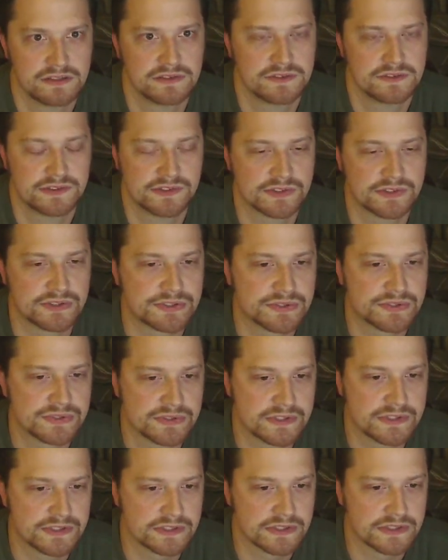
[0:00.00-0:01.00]
So
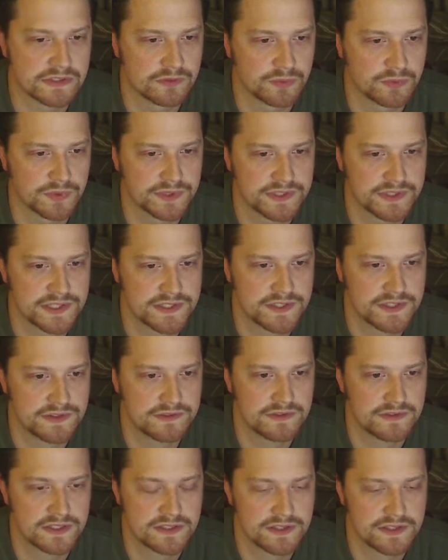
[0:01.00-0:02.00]
you know, everyone does it
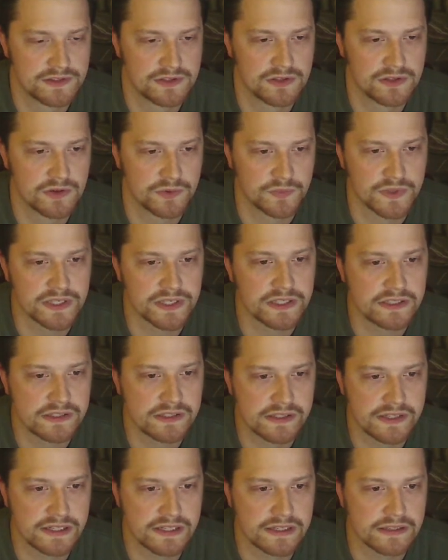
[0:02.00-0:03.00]
does it their own way.
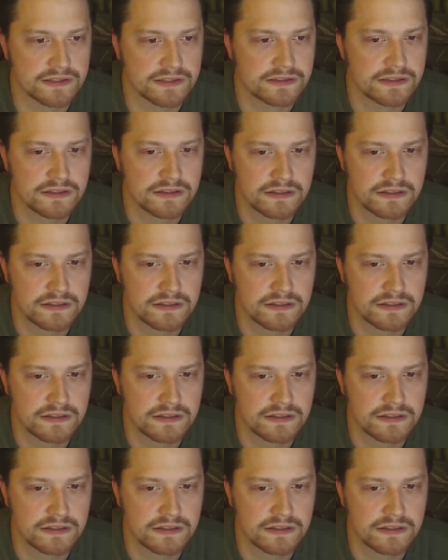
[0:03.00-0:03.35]
And